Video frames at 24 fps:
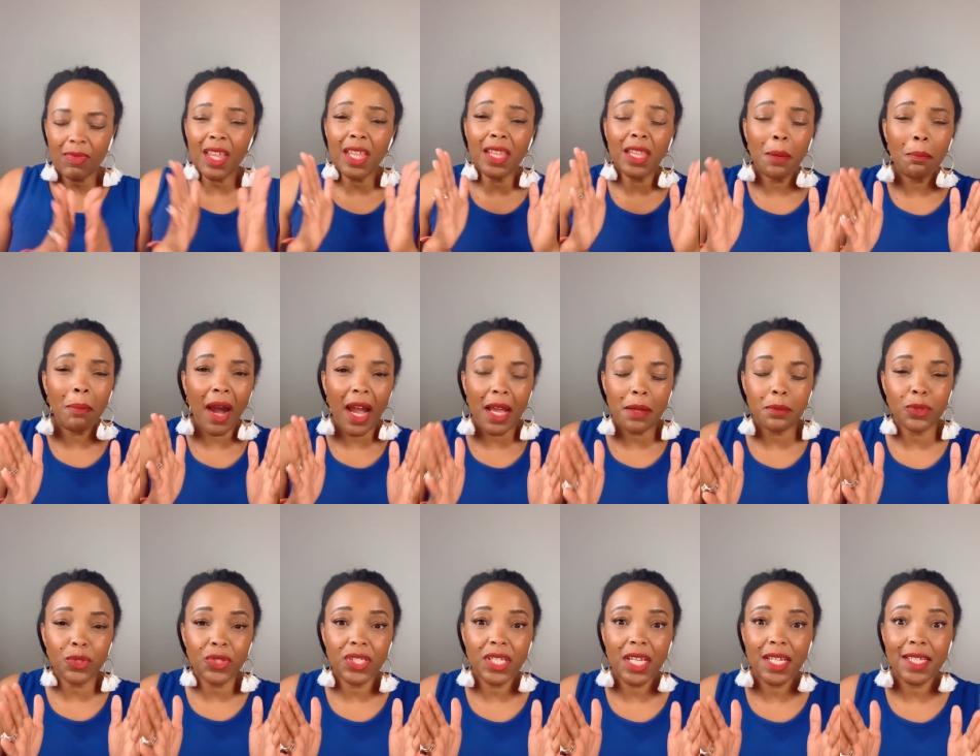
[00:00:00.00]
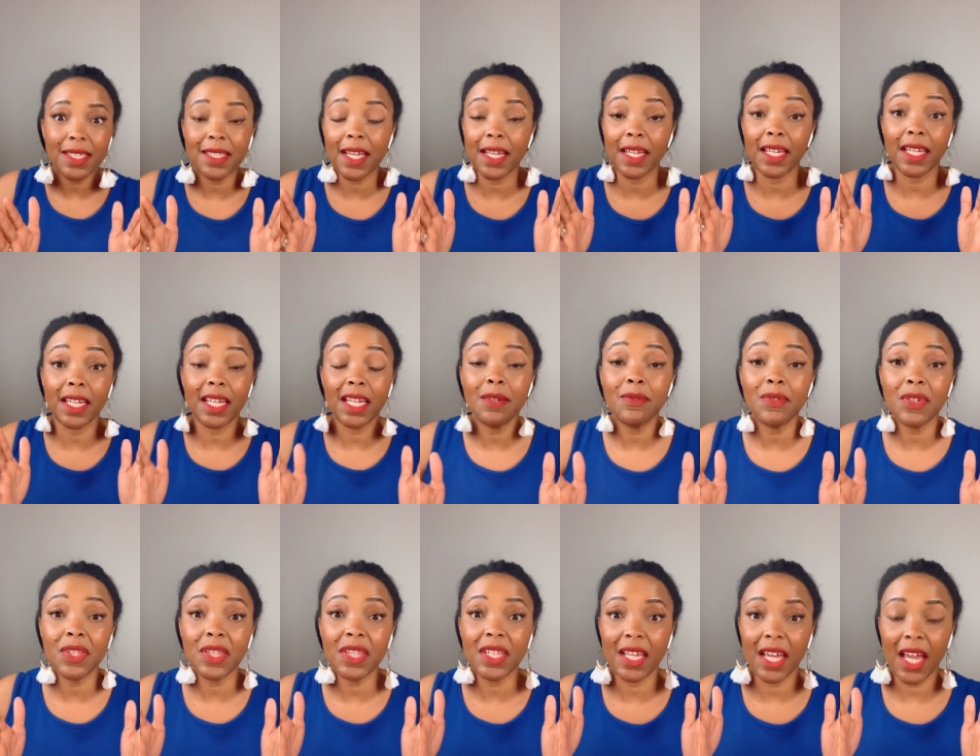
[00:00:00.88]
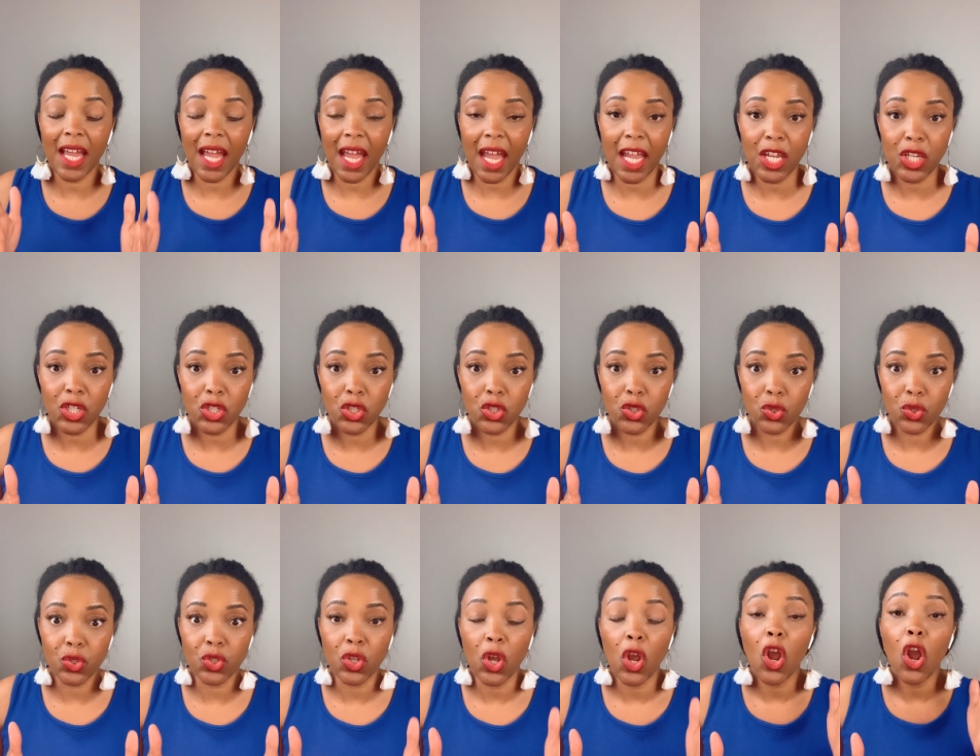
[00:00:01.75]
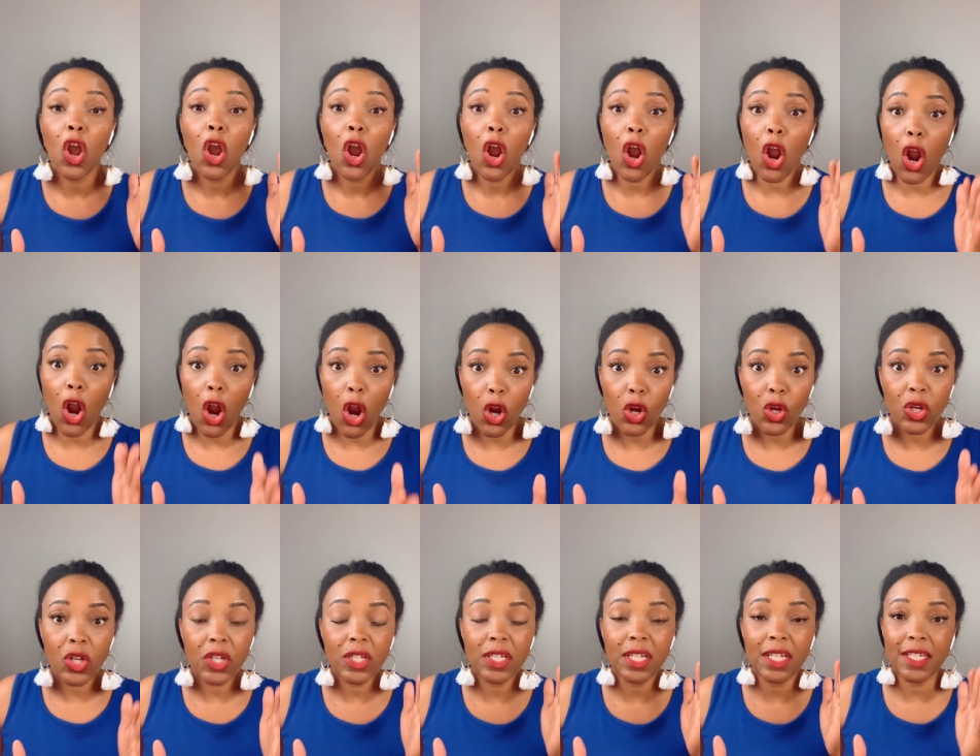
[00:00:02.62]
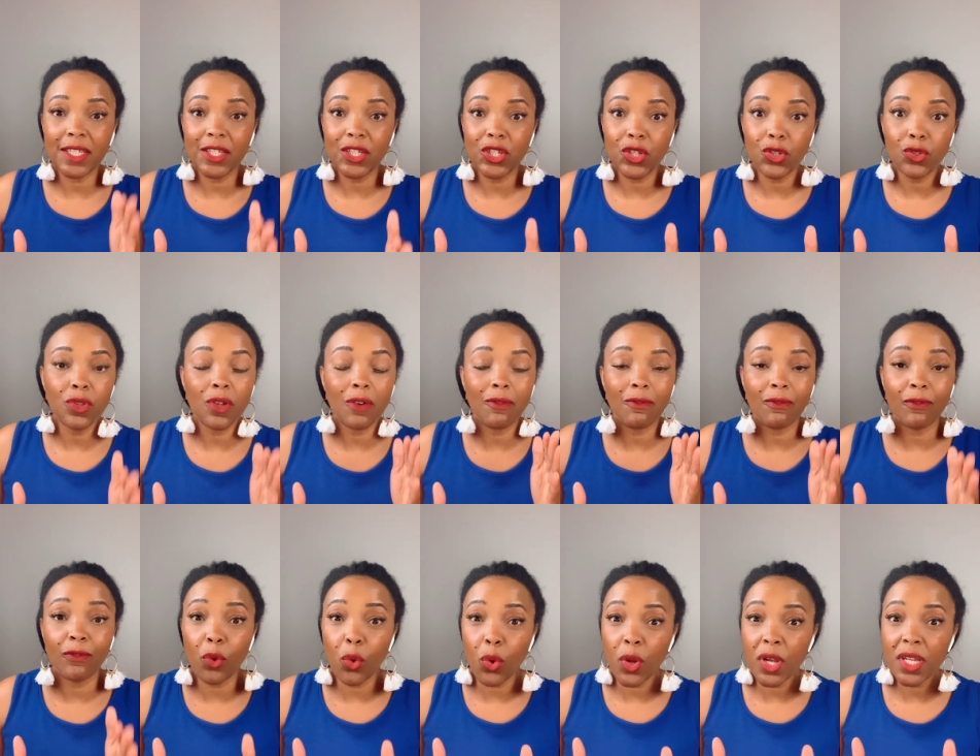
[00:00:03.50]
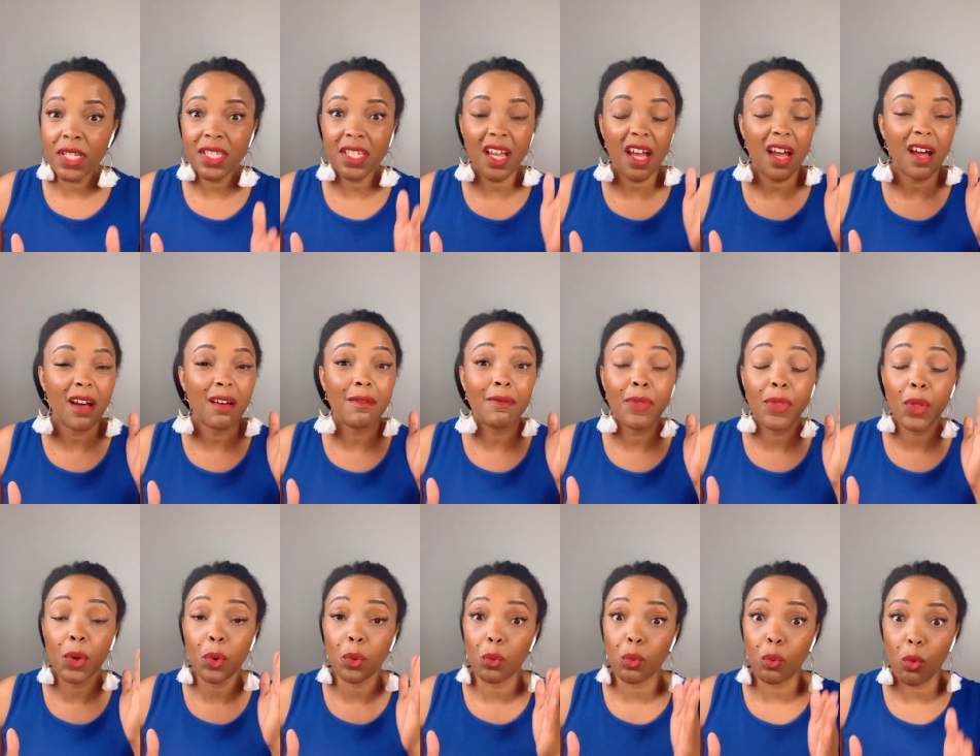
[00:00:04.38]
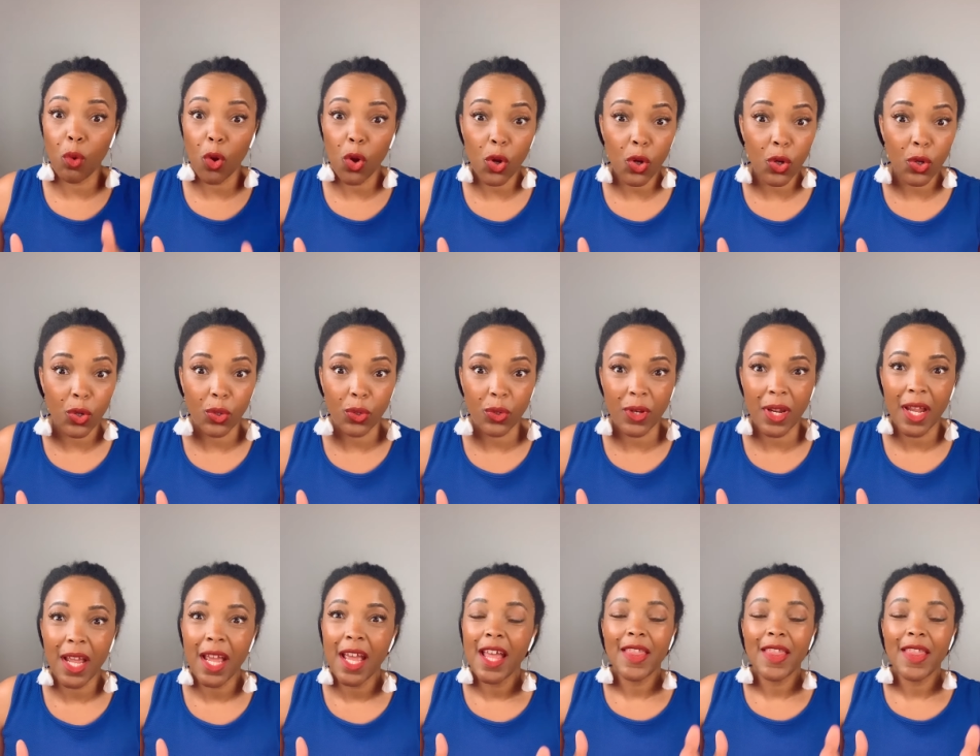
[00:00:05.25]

the Bible says that even the angels hearken unto the voice of the word.